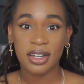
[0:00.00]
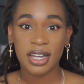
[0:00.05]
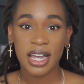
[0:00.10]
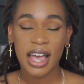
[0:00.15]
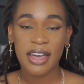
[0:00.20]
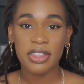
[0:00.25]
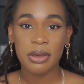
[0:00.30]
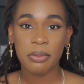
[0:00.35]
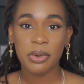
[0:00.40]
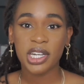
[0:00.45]

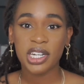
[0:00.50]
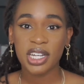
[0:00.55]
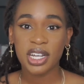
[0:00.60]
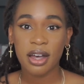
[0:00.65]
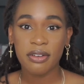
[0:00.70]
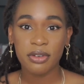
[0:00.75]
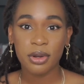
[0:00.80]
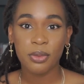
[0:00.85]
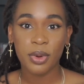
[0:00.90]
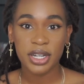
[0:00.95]
and then we're going to
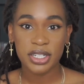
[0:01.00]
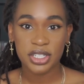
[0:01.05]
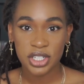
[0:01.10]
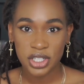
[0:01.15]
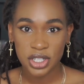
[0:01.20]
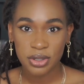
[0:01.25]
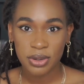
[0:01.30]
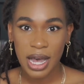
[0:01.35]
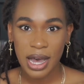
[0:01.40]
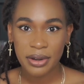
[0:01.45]
cover what to
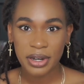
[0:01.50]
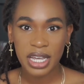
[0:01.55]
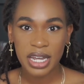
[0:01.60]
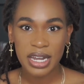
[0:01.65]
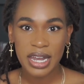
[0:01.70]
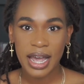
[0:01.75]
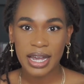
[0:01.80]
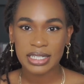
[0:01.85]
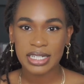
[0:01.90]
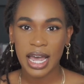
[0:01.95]
do, how to
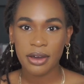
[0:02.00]
connect,